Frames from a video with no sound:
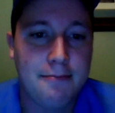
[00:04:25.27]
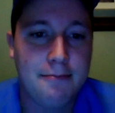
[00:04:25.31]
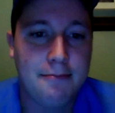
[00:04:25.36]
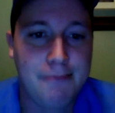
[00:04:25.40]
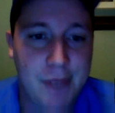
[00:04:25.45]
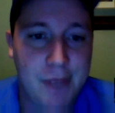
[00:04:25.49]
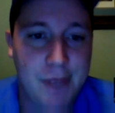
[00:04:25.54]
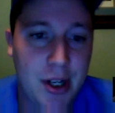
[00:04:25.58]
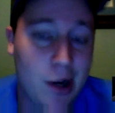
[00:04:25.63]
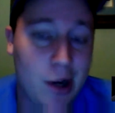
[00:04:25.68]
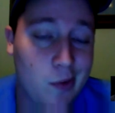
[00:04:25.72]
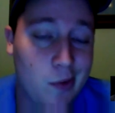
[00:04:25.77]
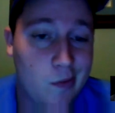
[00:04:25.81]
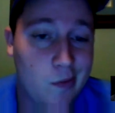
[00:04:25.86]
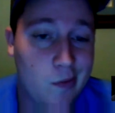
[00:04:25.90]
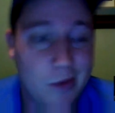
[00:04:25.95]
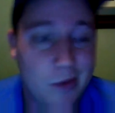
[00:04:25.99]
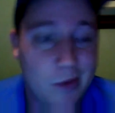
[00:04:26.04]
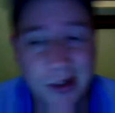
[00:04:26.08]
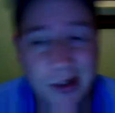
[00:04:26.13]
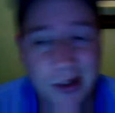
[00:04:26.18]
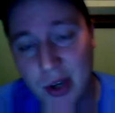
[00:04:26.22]

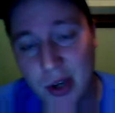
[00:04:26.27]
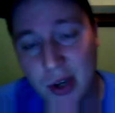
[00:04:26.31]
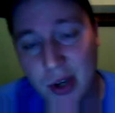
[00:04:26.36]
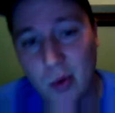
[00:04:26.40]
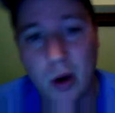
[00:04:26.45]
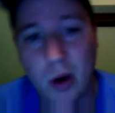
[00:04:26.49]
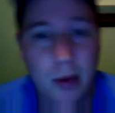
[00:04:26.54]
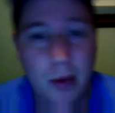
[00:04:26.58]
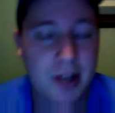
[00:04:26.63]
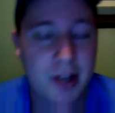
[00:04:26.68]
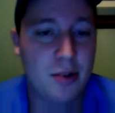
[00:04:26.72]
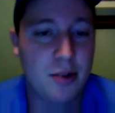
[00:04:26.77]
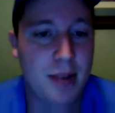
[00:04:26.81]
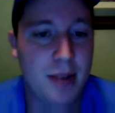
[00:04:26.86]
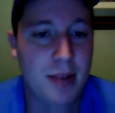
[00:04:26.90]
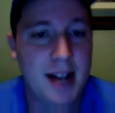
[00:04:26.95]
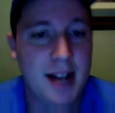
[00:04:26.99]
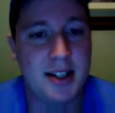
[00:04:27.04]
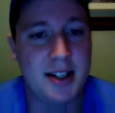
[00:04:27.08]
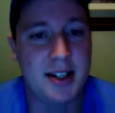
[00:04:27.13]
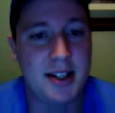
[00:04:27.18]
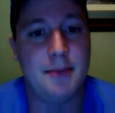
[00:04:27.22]
do what we do
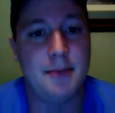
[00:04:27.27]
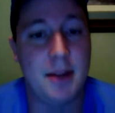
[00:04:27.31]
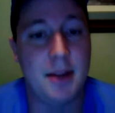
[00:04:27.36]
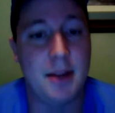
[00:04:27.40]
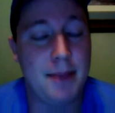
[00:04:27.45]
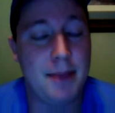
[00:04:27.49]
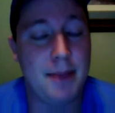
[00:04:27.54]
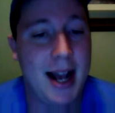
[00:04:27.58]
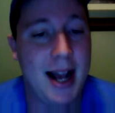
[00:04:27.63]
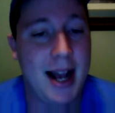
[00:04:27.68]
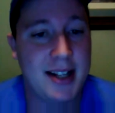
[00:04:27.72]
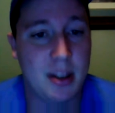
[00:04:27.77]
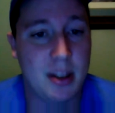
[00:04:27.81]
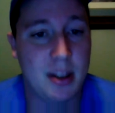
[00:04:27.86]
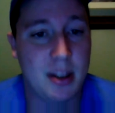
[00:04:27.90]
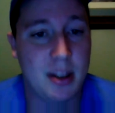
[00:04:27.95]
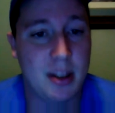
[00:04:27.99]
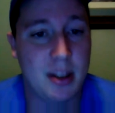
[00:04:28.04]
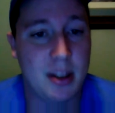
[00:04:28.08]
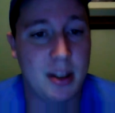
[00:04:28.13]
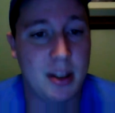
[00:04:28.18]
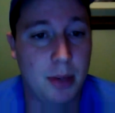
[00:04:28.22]
best and pass the
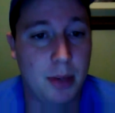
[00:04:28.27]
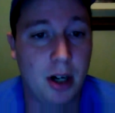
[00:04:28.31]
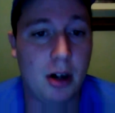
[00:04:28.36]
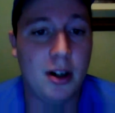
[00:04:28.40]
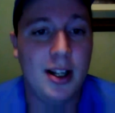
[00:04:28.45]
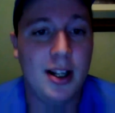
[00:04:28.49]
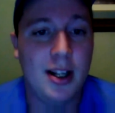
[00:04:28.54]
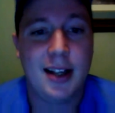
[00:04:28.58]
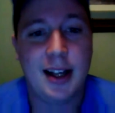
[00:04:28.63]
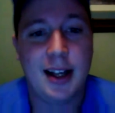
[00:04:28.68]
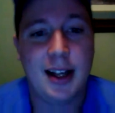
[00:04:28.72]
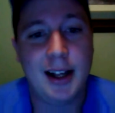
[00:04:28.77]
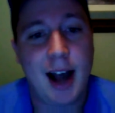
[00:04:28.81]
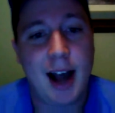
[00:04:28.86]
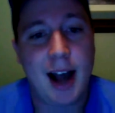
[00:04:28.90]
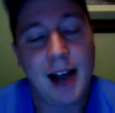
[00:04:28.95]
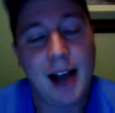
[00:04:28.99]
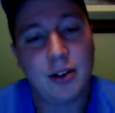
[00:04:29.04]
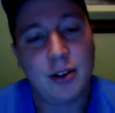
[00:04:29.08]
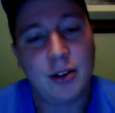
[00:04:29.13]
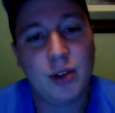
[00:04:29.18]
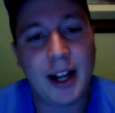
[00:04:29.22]
ball,
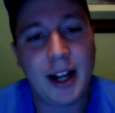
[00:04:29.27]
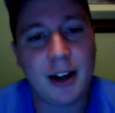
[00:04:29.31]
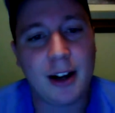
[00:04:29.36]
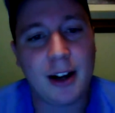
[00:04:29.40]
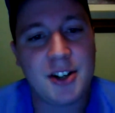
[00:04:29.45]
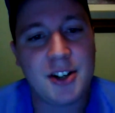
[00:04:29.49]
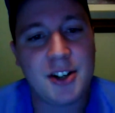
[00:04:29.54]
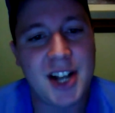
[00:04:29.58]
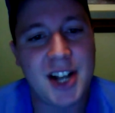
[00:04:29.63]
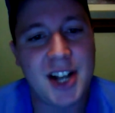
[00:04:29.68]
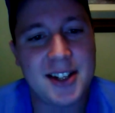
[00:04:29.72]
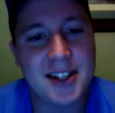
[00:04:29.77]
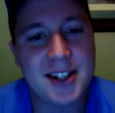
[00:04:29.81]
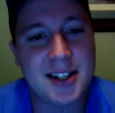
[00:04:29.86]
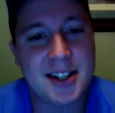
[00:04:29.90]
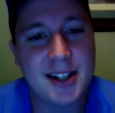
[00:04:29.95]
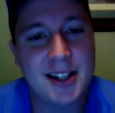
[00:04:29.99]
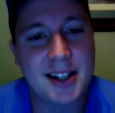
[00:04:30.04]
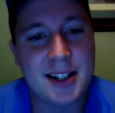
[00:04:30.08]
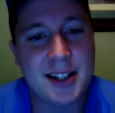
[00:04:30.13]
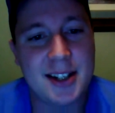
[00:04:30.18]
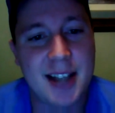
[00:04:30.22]
I don't like our
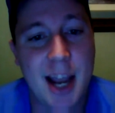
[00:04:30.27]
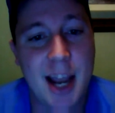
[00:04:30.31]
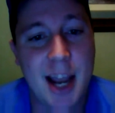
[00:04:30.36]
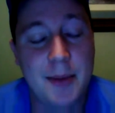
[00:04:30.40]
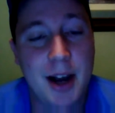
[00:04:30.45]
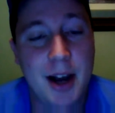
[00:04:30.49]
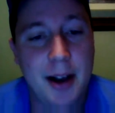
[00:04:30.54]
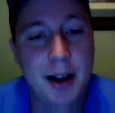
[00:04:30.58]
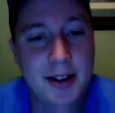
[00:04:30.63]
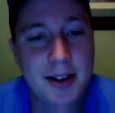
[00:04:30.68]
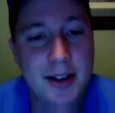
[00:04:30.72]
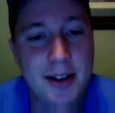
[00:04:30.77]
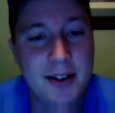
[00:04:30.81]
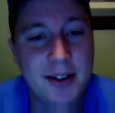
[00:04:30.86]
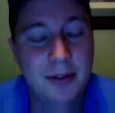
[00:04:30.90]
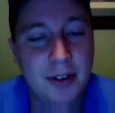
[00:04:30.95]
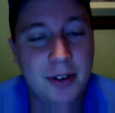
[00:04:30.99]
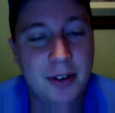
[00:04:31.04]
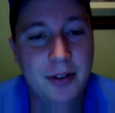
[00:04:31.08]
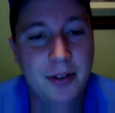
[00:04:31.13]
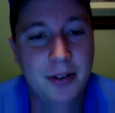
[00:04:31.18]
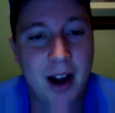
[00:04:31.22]
chances in this game. I still
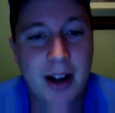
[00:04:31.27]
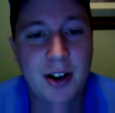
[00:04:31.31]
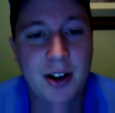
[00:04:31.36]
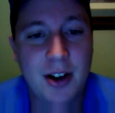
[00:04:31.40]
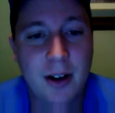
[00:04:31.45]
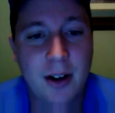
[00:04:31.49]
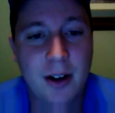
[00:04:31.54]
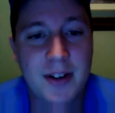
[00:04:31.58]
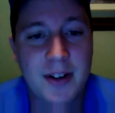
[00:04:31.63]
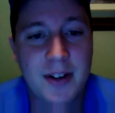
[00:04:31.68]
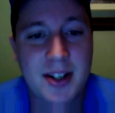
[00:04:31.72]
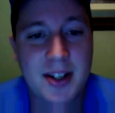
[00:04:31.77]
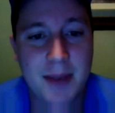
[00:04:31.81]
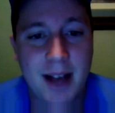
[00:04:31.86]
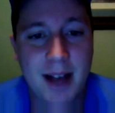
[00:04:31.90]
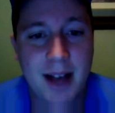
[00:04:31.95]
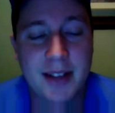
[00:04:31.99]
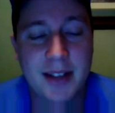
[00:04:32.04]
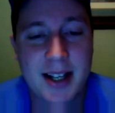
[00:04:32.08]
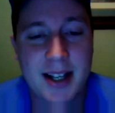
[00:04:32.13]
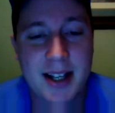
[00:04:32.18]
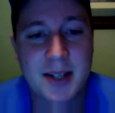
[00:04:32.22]
feel very nervous
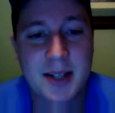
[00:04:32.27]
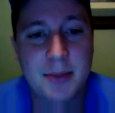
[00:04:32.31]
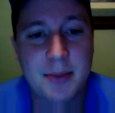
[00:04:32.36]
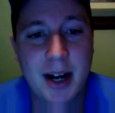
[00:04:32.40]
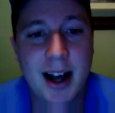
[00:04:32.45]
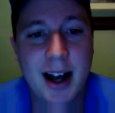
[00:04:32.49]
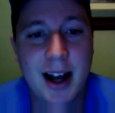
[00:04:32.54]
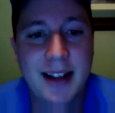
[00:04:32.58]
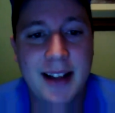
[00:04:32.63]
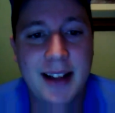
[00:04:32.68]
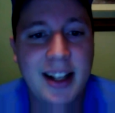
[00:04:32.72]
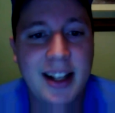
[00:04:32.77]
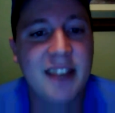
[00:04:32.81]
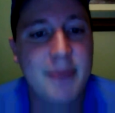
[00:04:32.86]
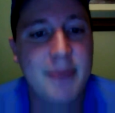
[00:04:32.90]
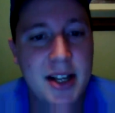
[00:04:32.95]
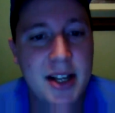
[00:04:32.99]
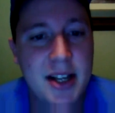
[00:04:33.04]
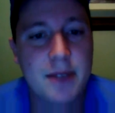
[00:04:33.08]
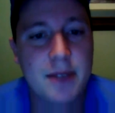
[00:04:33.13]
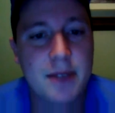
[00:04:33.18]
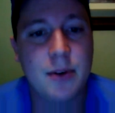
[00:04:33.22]
about this, but I think if
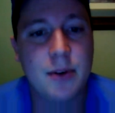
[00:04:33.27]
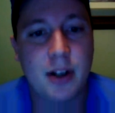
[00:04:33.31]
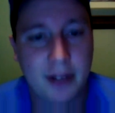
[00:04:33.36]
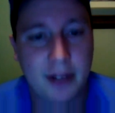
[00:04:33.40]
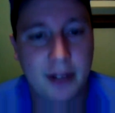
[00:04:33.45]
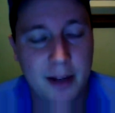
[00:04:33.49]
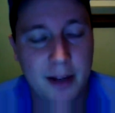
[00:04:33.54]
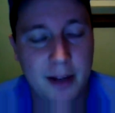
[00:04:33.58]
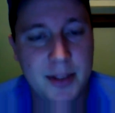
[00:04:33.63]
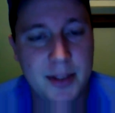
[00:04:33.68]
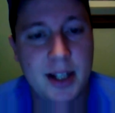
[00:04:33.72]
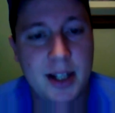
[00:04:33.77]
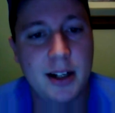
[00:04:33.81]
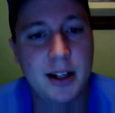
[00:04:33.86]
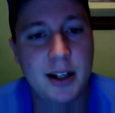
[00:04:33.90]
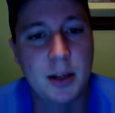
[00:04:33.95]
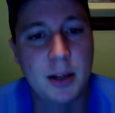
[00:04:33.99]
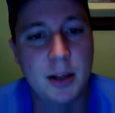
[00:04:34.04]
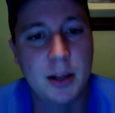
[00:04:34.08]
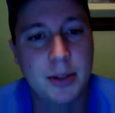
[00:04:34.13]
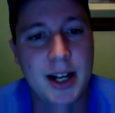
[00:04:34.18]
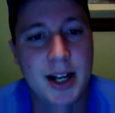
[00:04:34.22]
Mason Rudolph comes in and
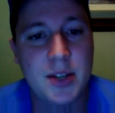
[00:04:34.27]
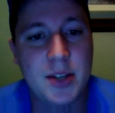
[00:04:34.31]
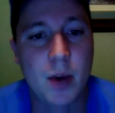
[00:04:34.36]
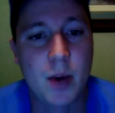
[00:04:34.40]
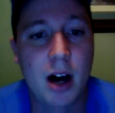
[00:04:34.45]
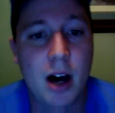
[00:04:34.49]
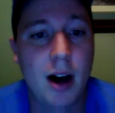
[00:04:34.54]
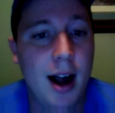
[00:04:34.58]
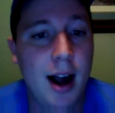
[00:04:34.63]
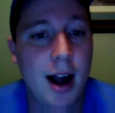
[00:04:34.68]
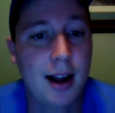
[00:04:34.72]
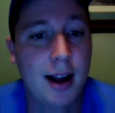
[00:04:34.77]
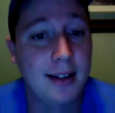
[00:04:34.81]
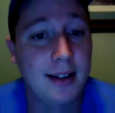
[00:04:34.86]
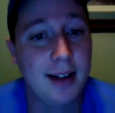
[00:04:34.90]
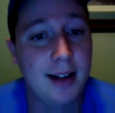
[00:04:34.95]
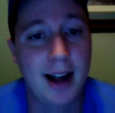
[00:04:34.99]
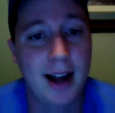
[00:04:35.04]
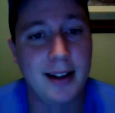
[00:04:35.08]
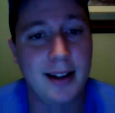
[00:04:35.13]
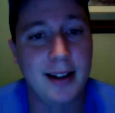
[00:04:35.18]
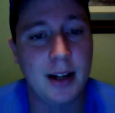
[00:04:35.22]
he plays well,
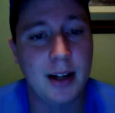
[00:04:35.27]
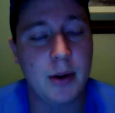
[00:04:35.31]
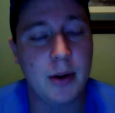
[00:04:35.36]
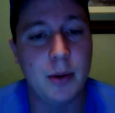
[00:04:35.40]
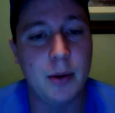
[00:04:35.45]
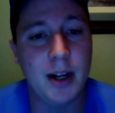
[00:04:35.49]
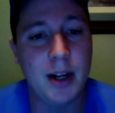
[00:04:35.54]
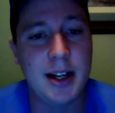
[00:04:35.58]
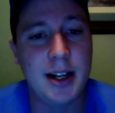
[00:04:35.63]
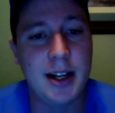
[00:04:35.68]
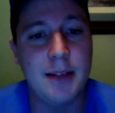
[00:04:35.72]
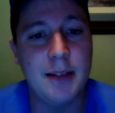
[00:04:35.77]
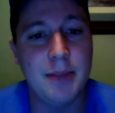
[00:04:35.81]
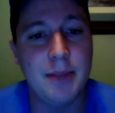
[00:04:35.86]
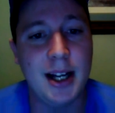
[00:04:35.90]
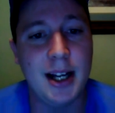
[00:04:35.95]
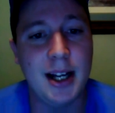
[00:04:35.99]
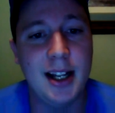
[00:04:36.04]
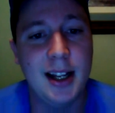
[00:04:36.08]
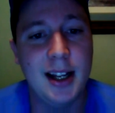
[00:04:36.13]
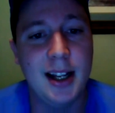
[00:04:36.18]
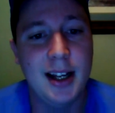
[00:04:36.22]
I think we win it.
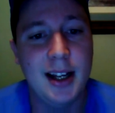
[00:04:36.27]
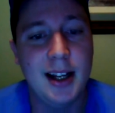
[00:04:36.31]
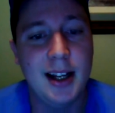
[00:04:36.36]
But